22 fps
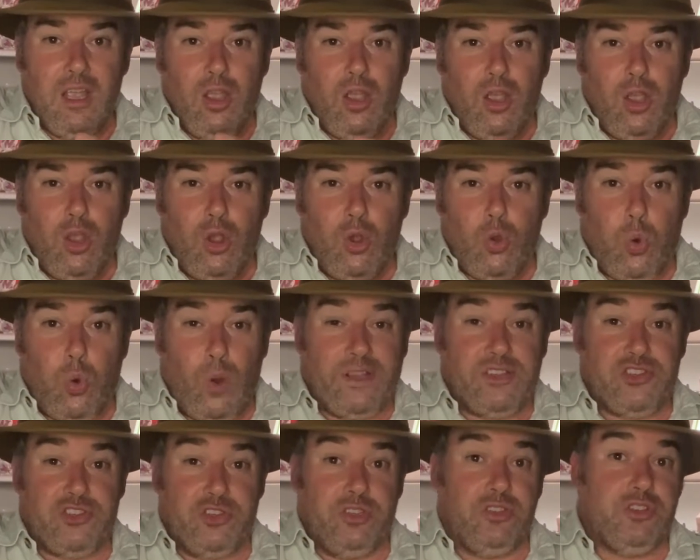
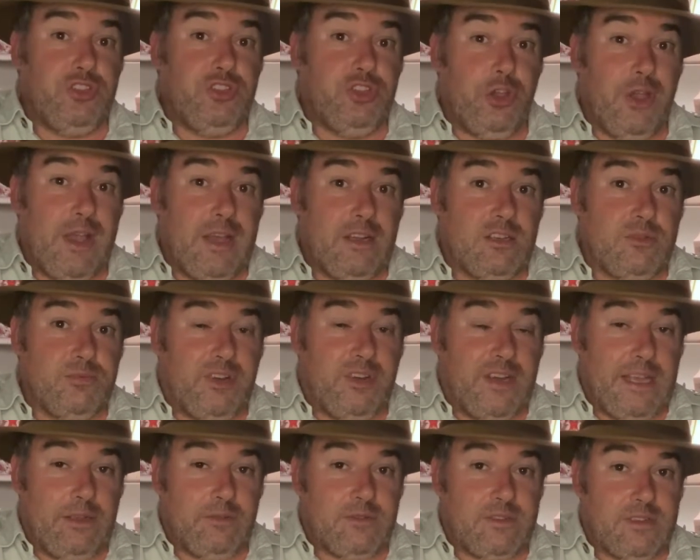Question, do you know how to
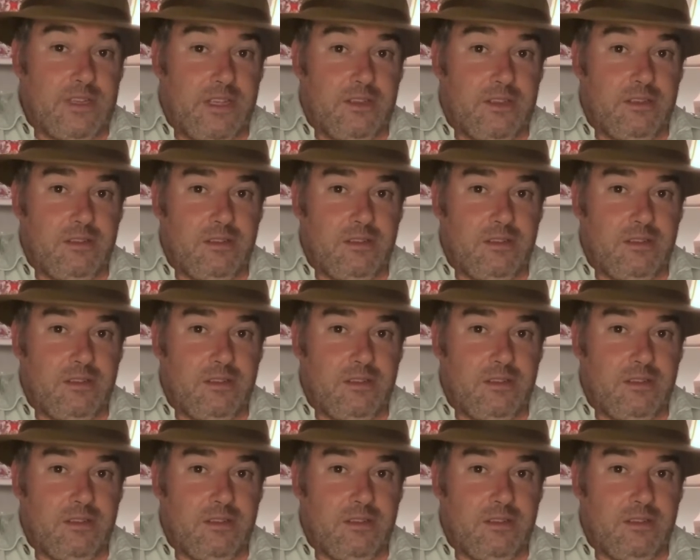pronounce it?